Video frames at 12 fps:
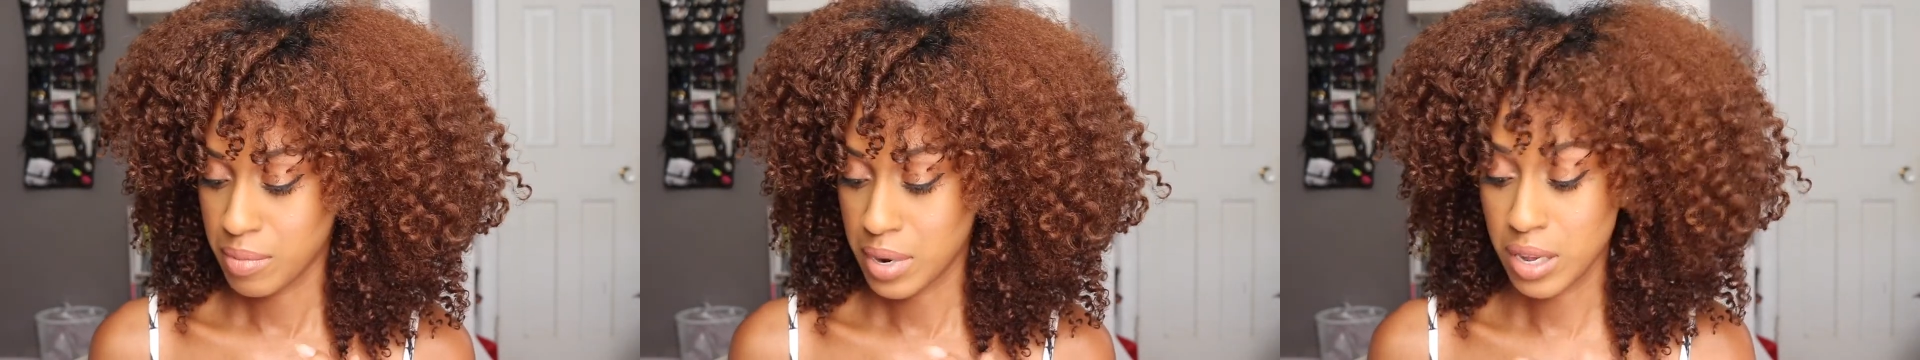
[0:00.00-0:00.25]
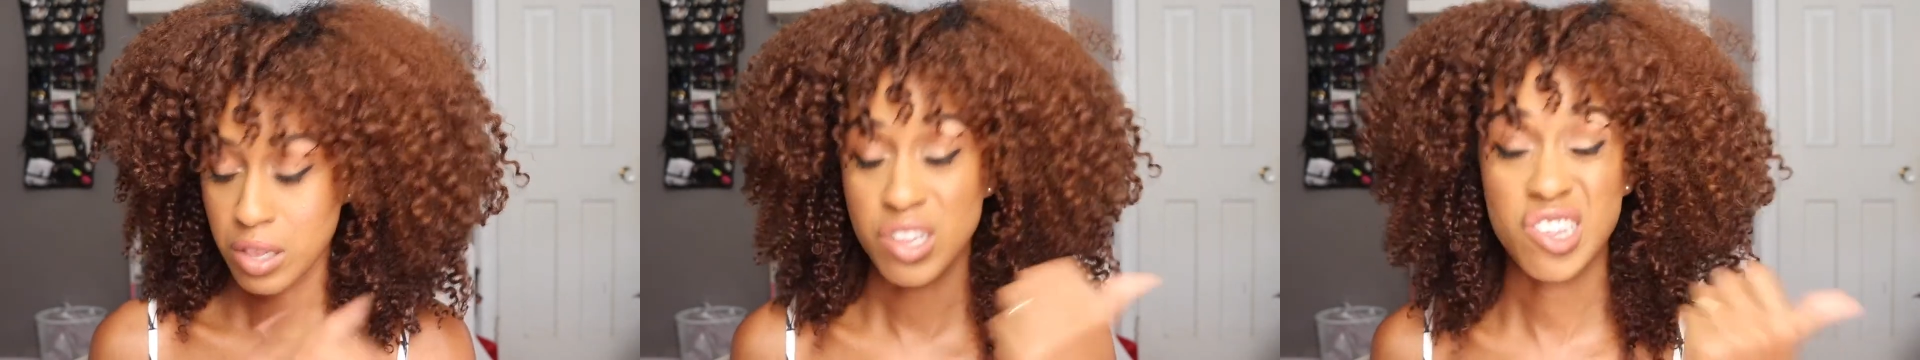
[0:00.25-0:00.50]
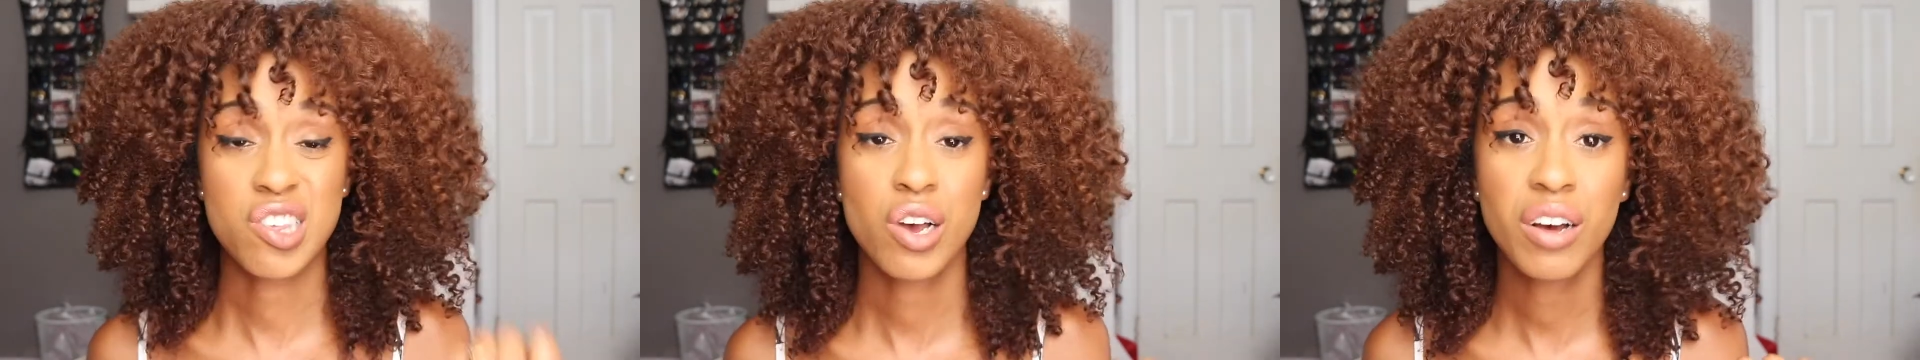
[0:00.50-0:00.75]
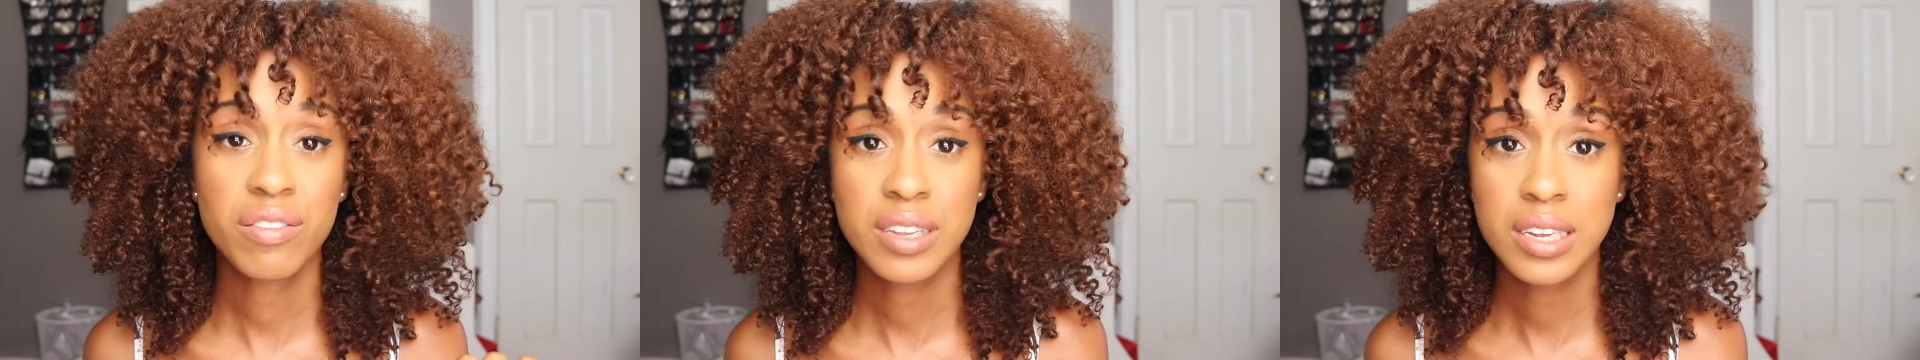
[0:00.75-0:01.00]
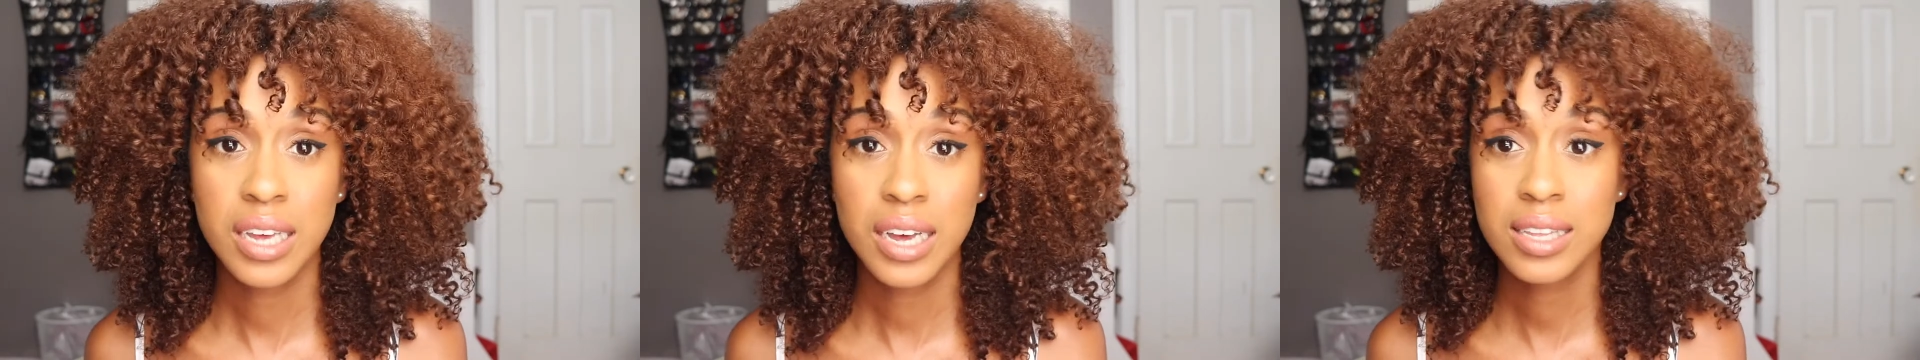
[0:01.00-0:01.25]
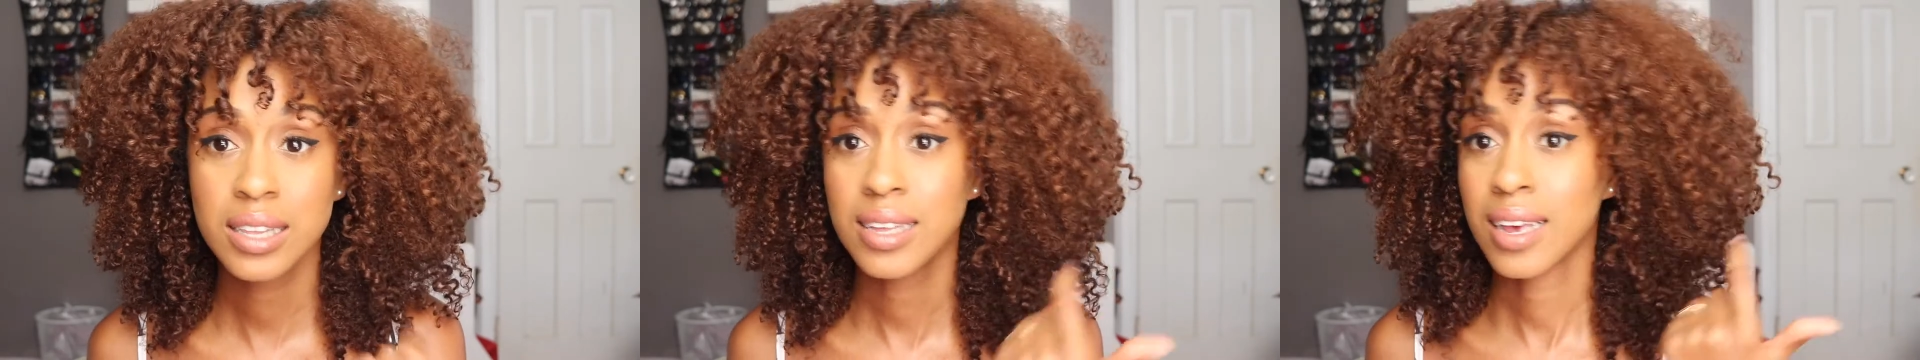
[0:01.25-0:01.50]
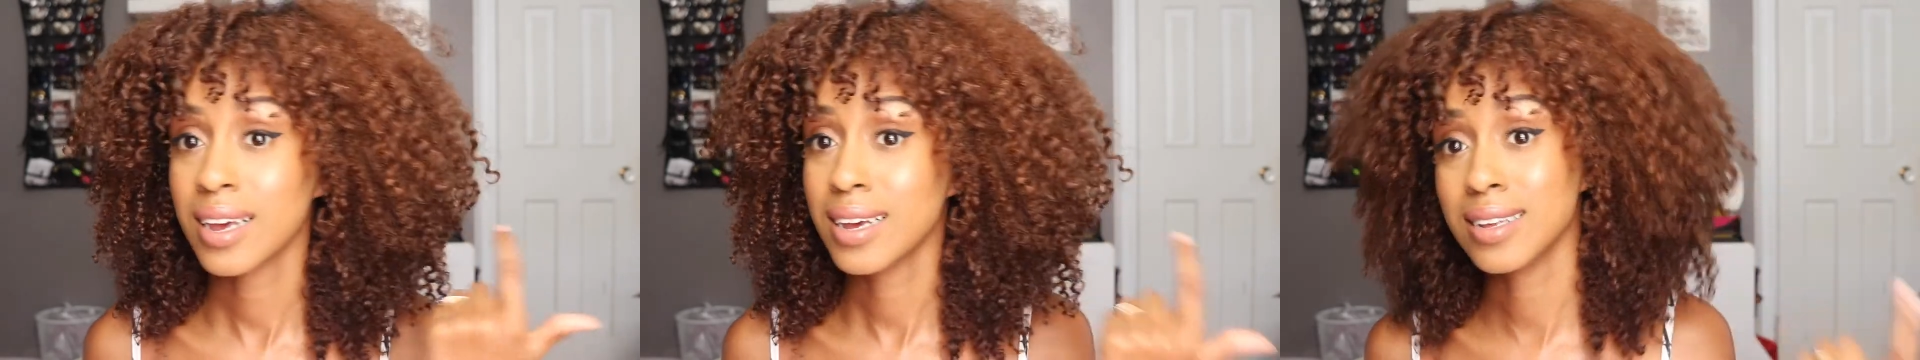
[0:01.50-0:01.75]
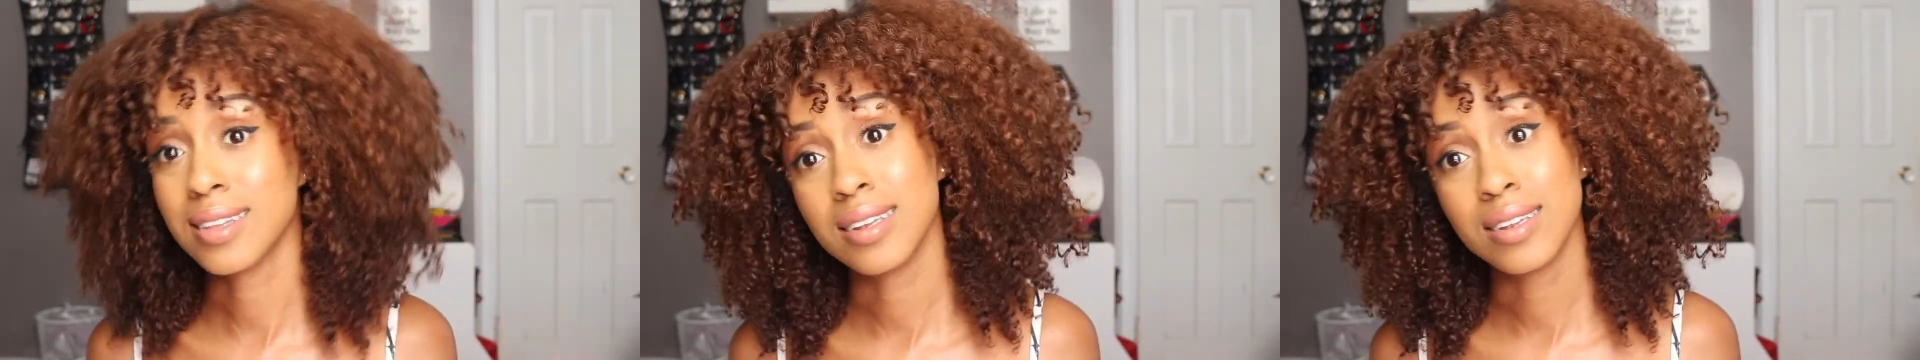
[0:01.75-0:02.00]
Is it soft? Yes.
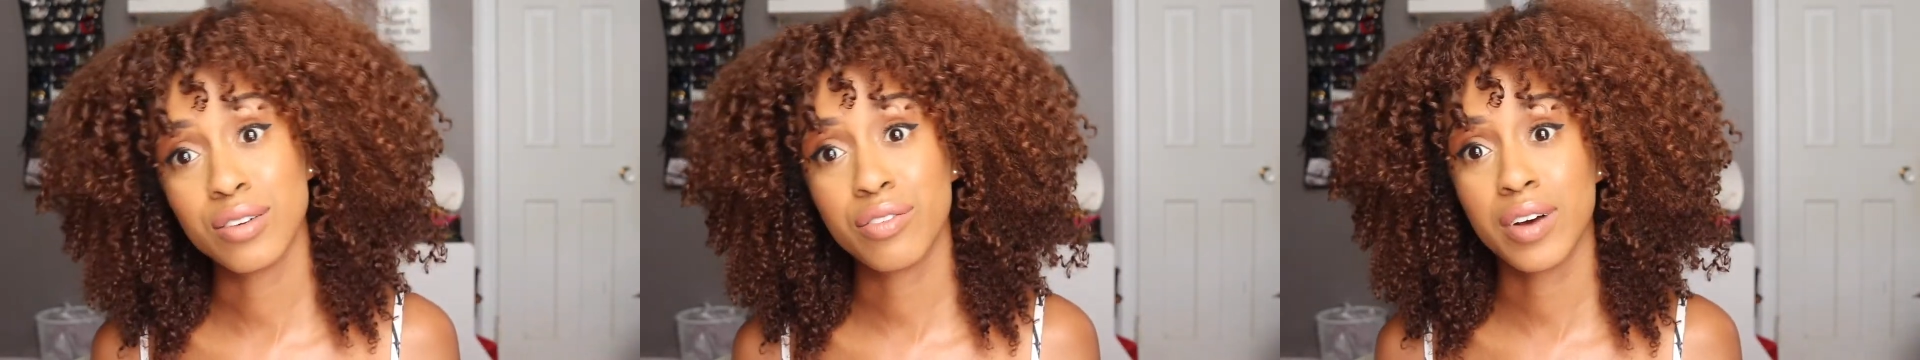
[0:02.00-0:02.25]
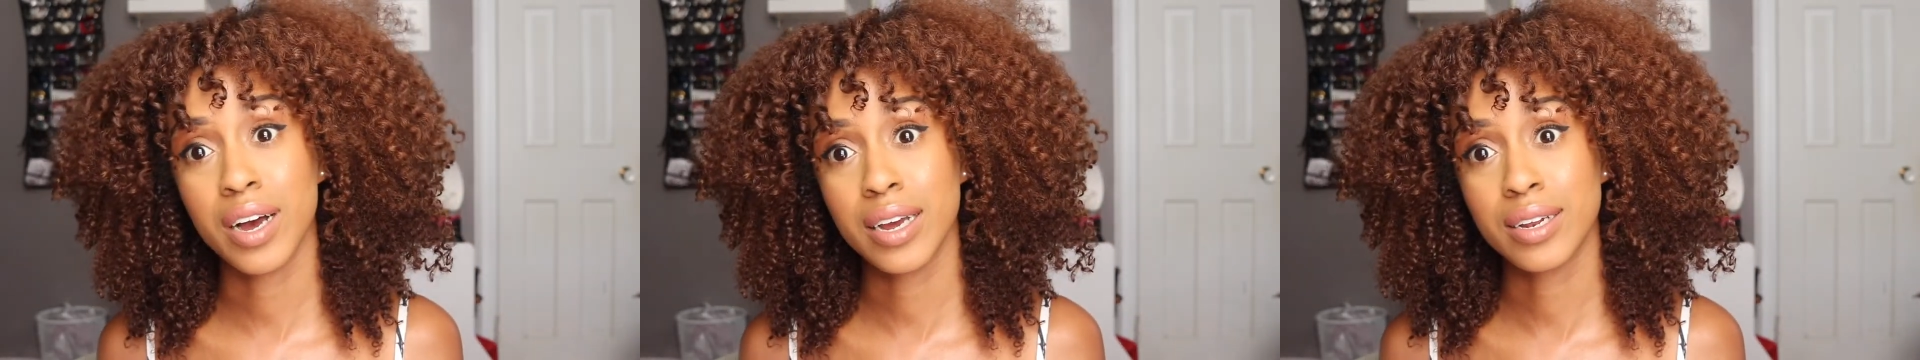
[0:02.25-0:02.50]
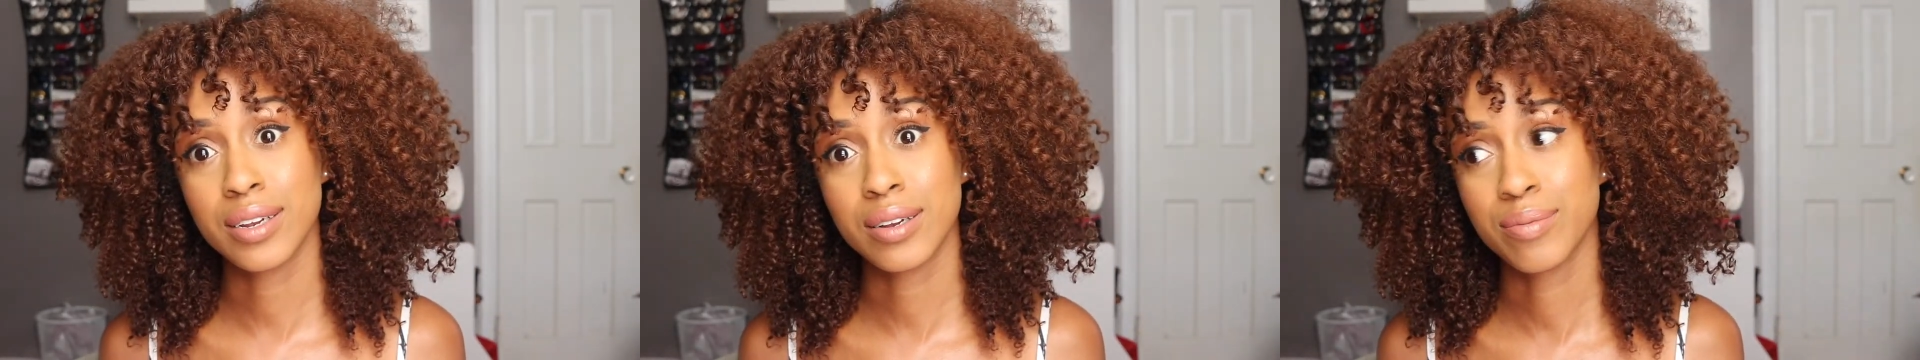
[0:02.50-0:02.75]
Is it defined?